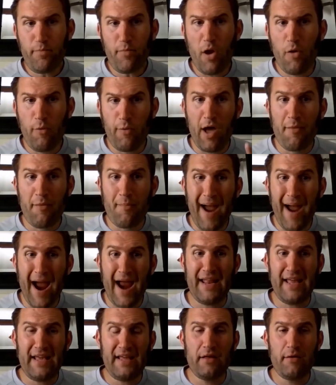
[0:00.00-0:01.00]
around
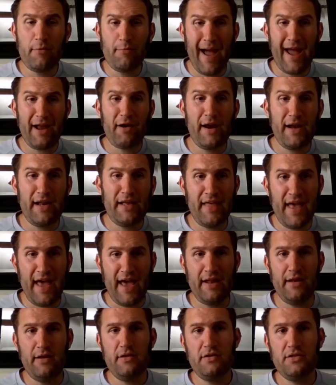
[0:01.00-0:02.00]
migrating that